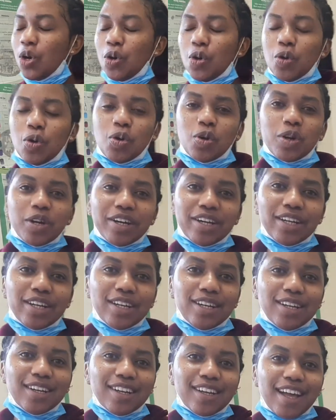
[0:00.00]
or
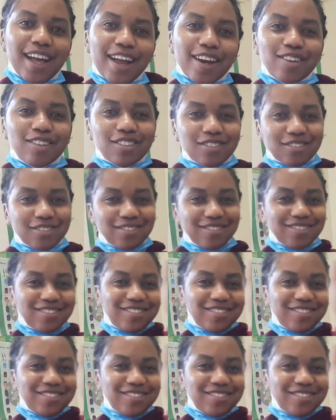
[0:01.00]
I don't know.